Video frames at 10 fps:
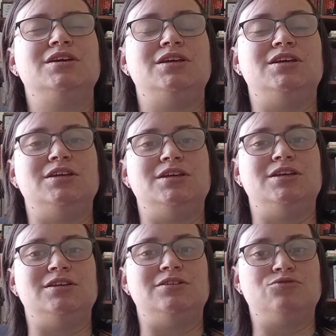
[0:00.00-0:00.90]

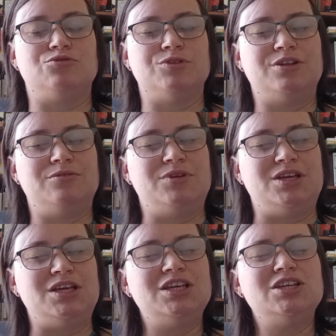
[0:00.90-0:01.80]
he threatened
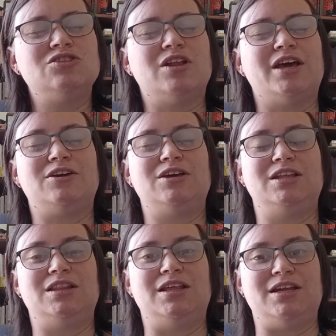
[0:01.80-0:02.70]
me like
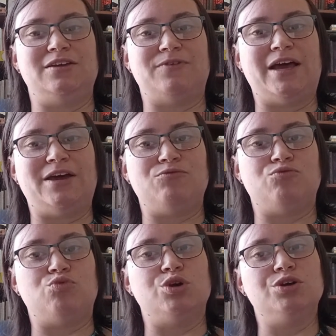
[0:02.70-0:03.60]
that if I
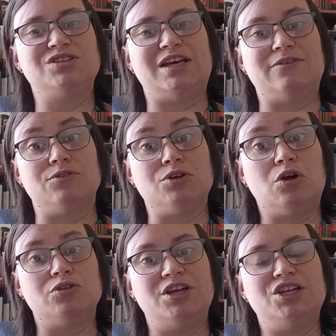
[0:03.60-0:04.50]
were to ever
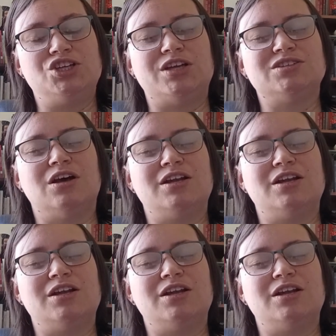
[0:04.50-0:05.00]
call D H S on